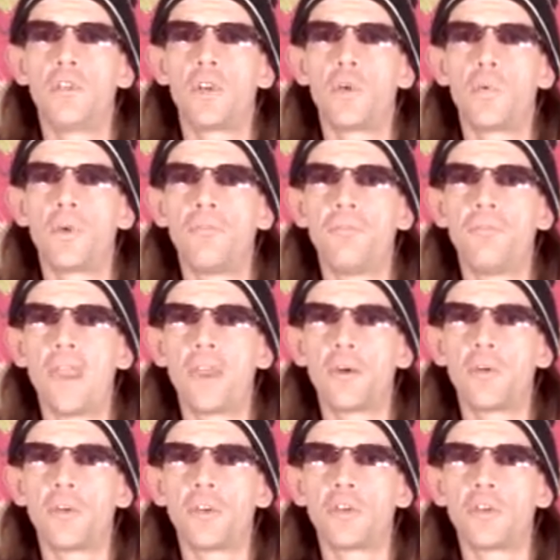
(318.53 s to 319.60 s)

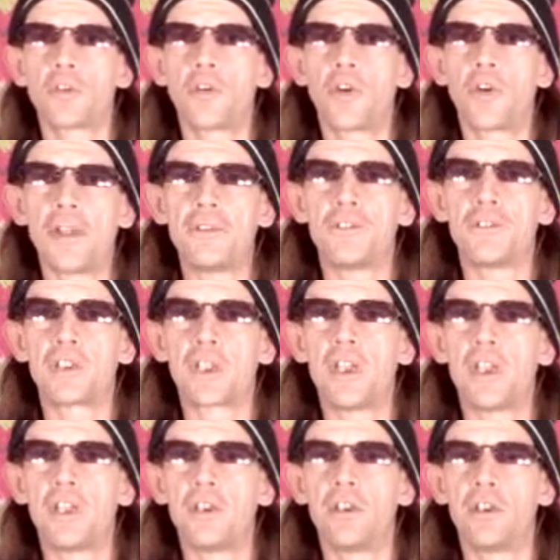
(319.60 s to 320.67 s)
unveil your Christ
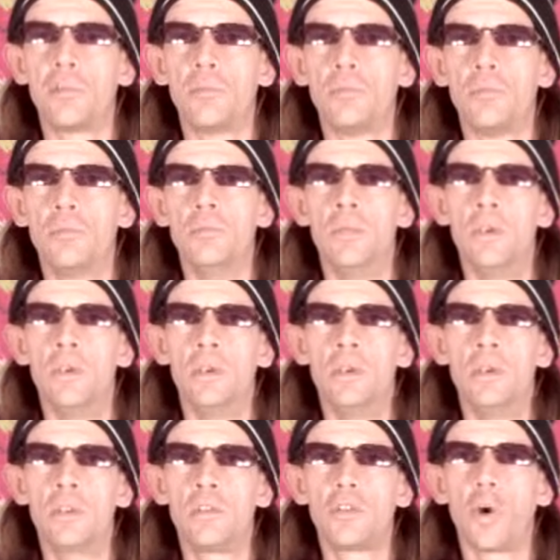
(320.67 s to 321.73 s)
kingdom,
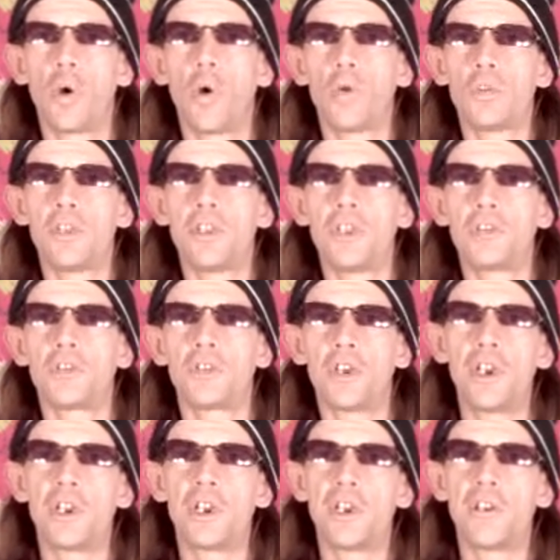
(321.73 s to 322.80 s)
the Holy
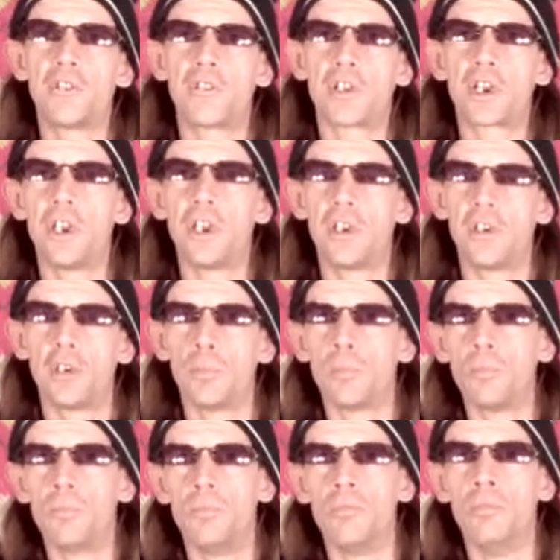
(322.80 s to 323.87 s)
Trinity's kingdom,
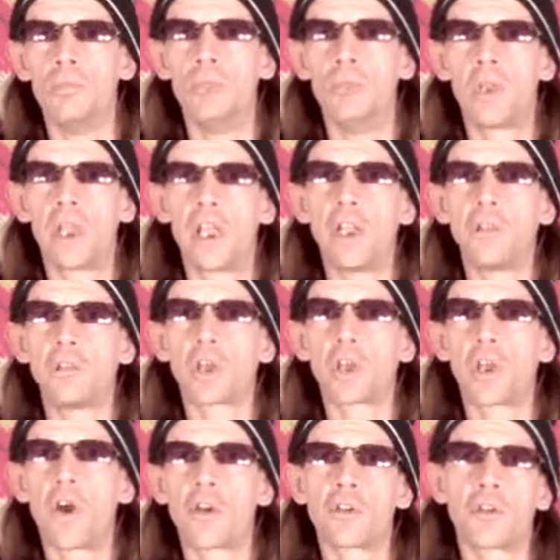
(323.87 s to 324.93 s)
in the
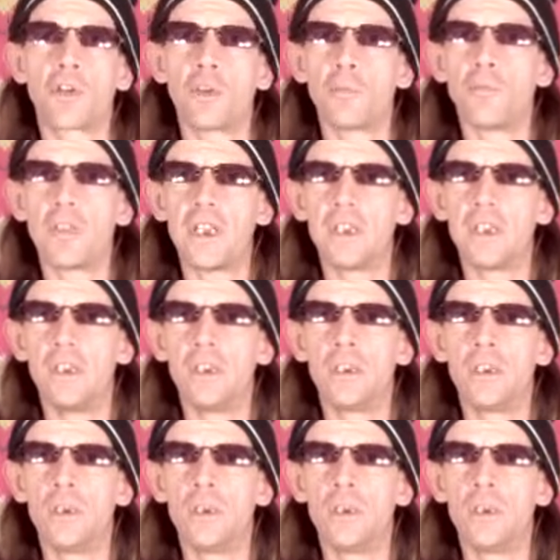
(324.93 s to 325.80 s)
Garden of Eden.